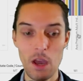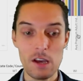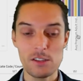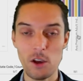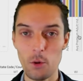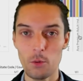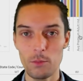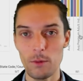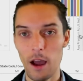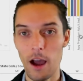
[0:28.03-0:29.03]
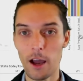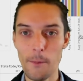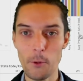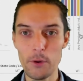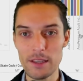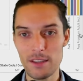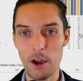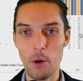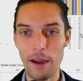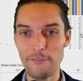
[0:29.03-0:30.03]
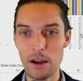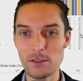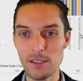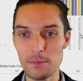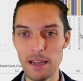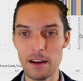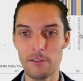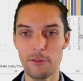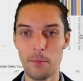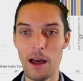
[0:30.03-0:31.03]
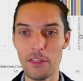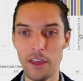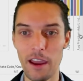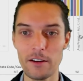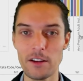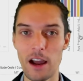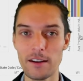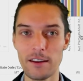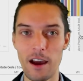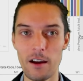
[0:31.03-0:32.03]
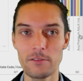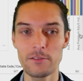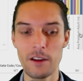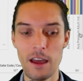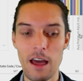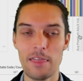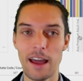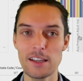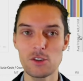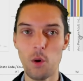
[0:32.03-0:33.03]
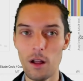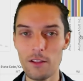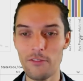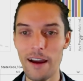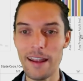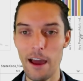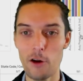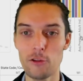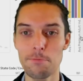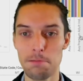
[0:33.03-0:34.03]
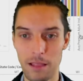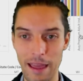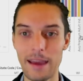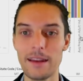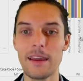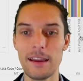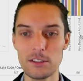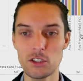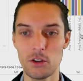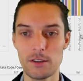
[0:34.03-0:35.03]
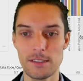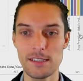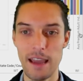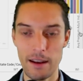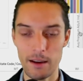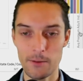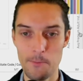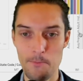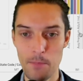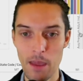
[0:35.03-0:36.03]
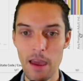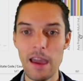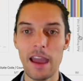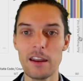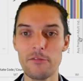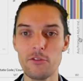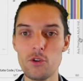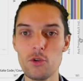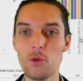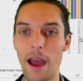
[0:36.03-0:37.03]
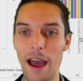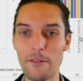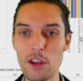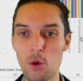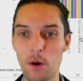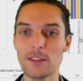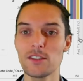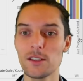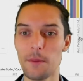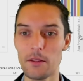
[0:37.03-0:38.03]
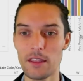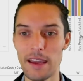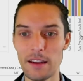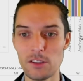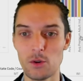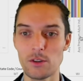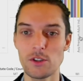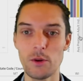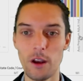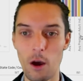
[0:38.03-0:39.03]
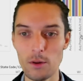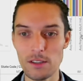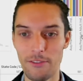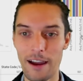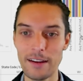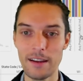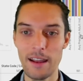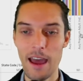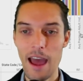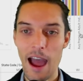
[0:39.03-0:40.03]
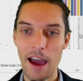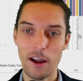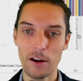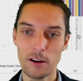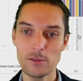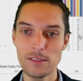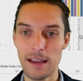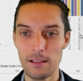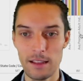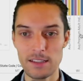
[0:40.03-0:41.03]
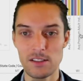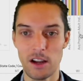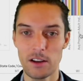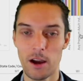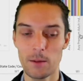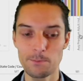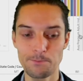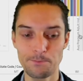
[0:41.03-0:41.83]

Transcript: So, a couple weeks ago, I found some data from healthcare.gov that is qualified health plan insurance data. And if you have any questions about the data source, you can always find it at arcosanalytics.com.